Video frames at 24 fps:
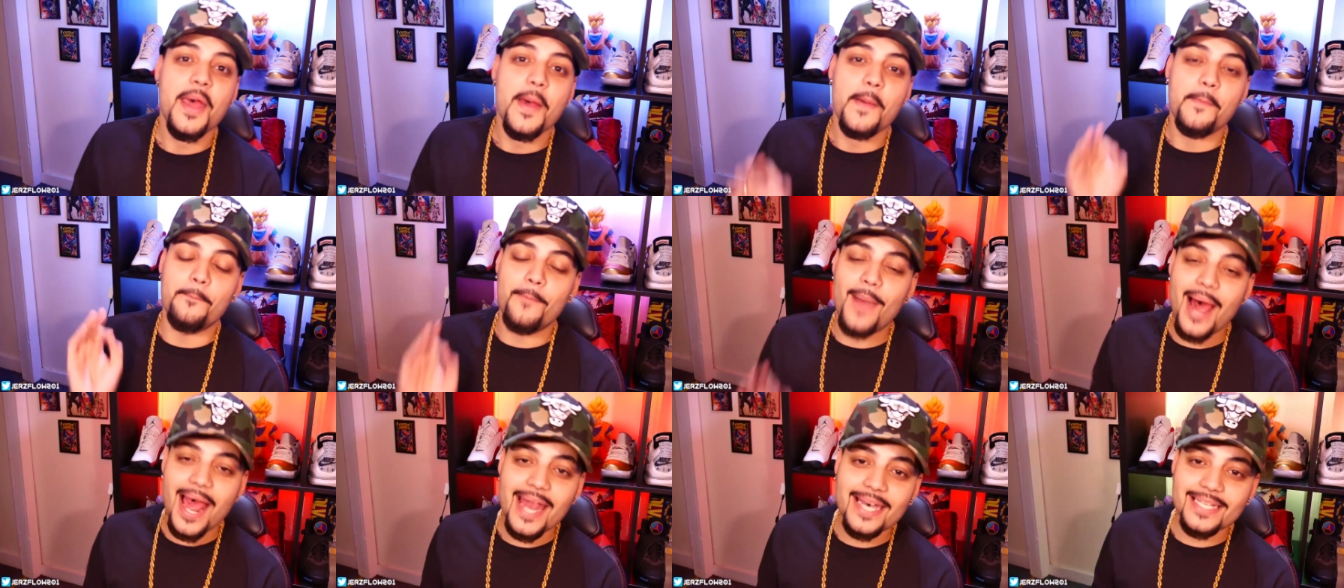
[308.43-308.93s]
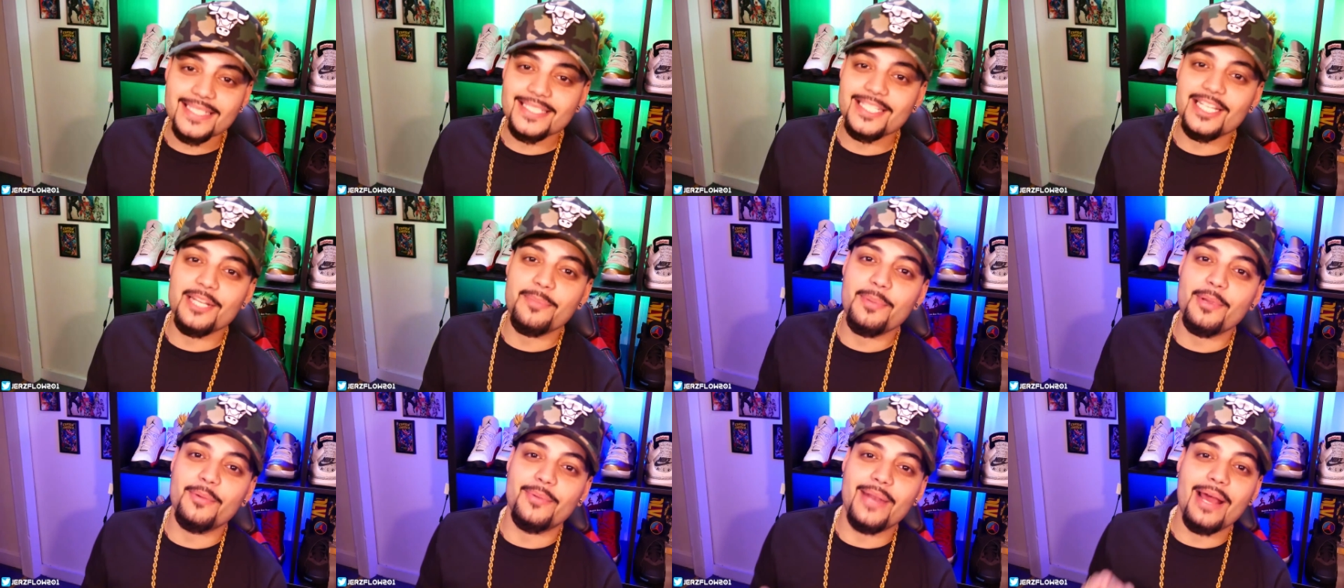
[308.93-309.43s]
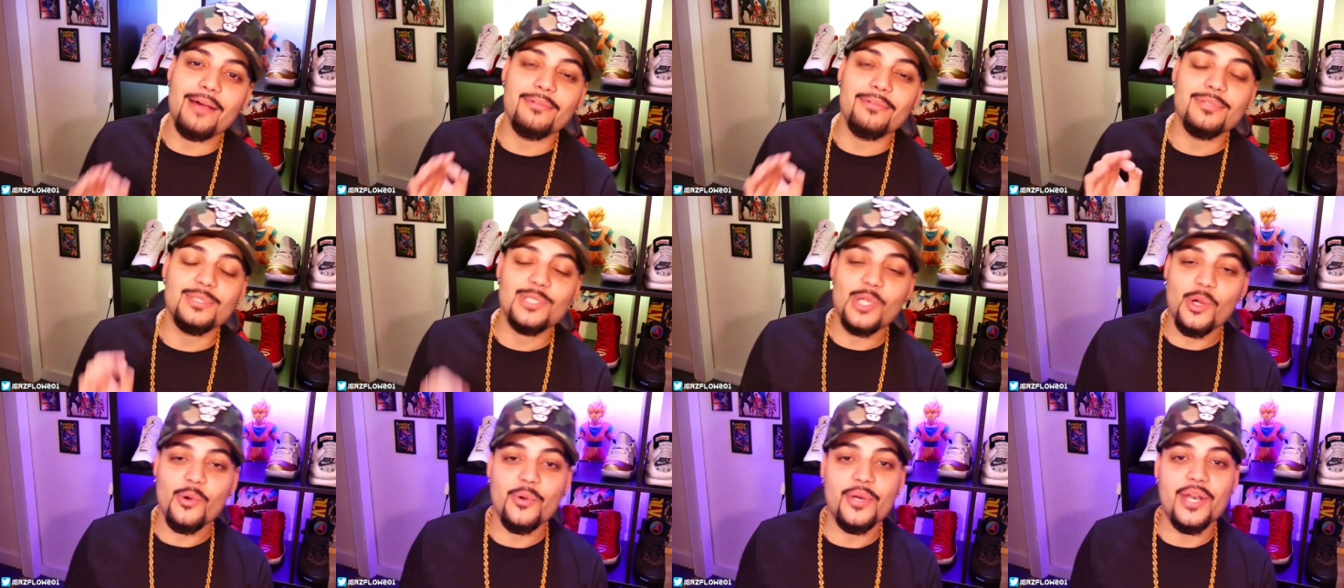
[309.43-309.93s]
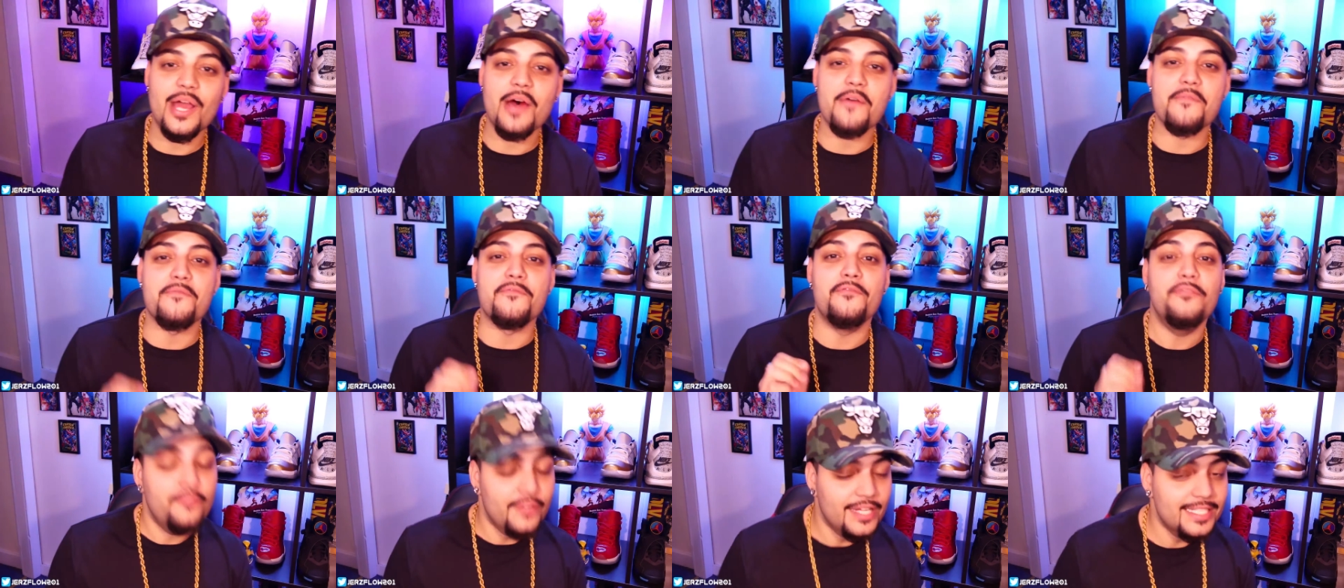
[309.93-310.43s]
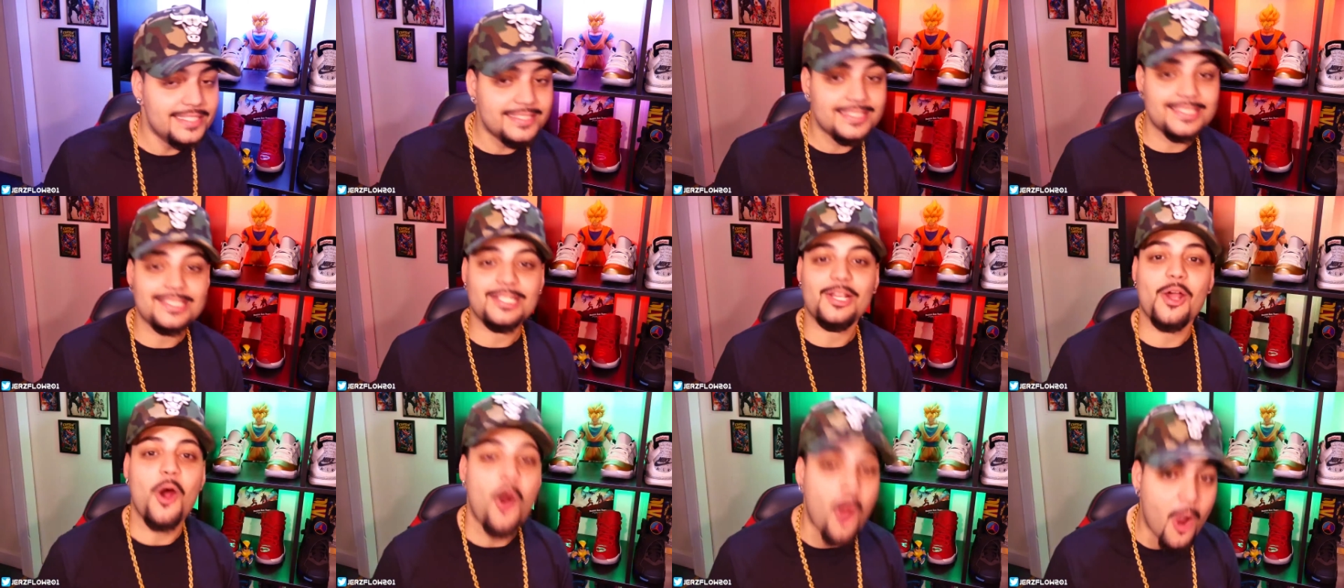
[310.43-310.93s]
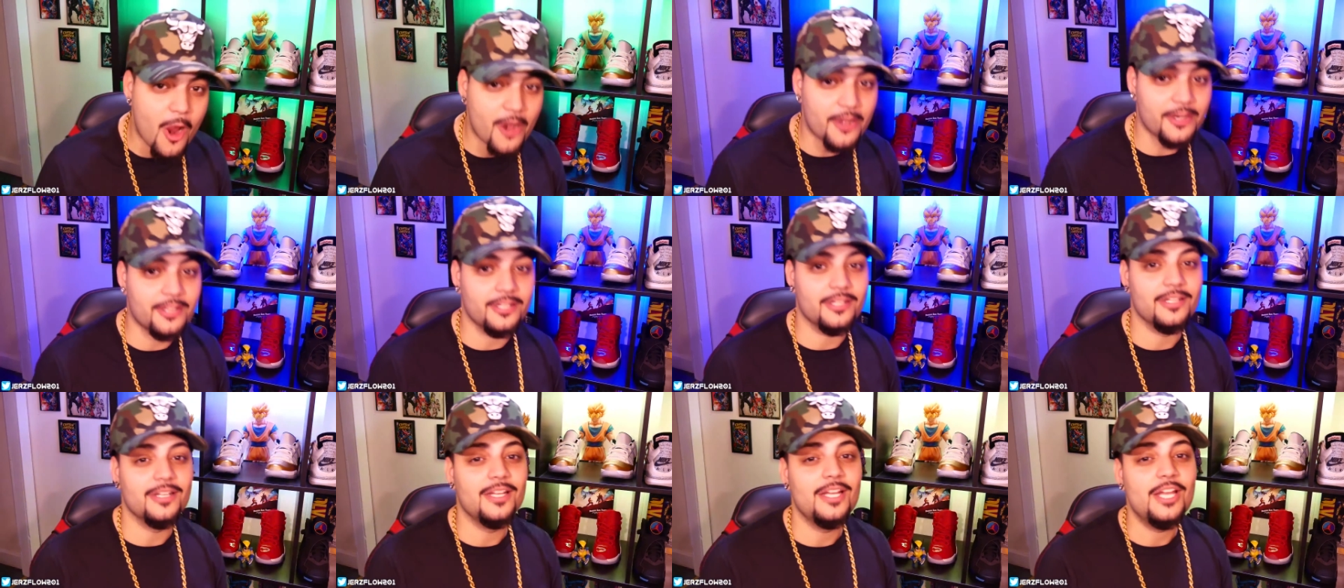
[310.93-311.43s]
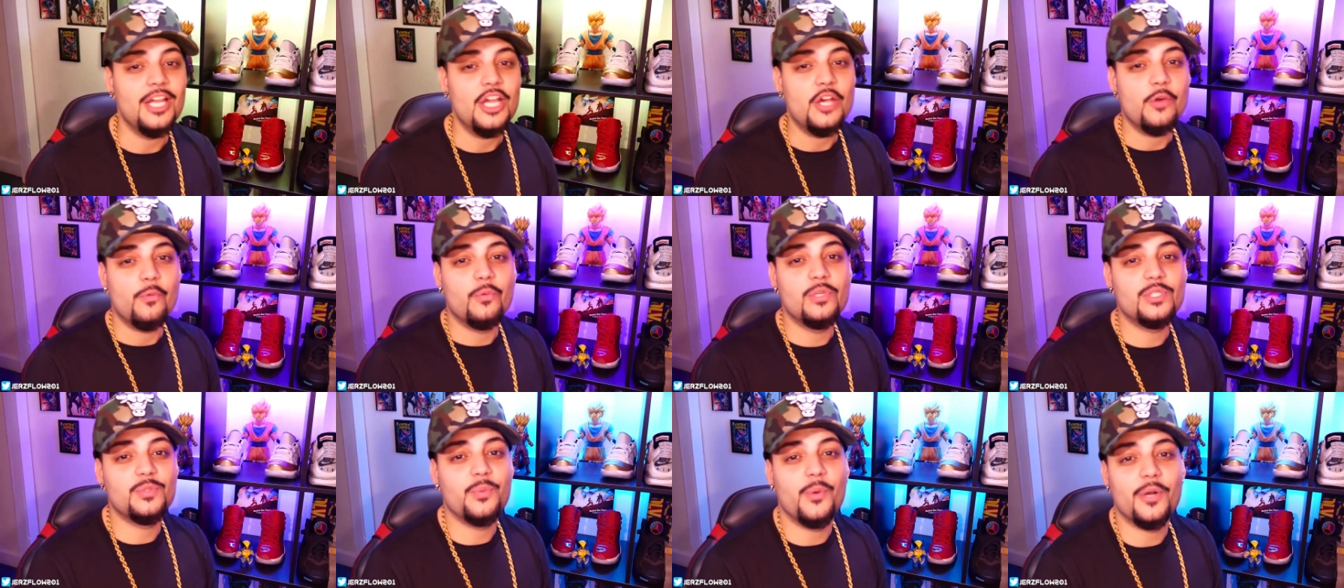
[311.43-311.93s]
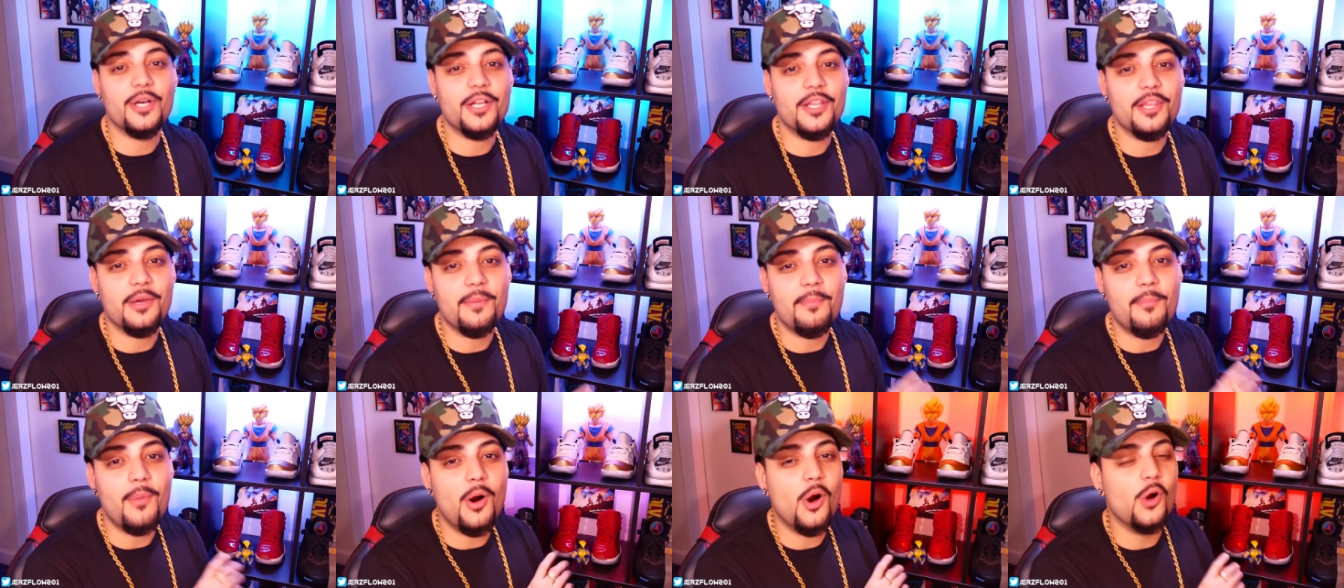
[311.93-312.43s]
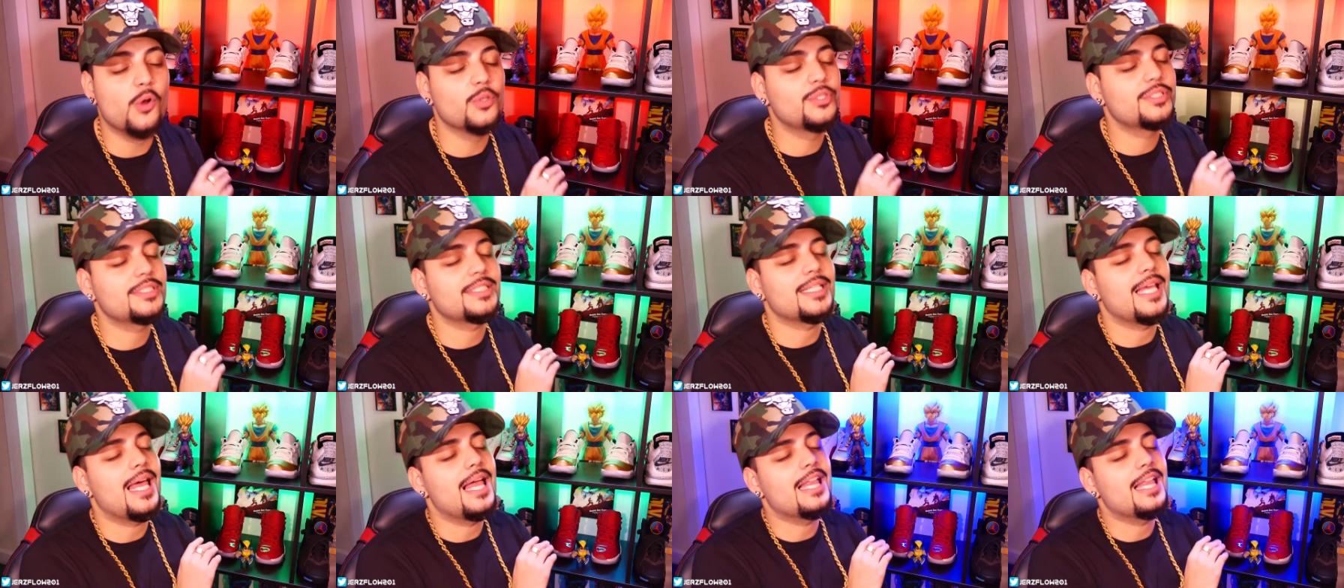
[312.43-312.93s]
Mine is gonna be, when I was growing up, Vince Carter was one of the most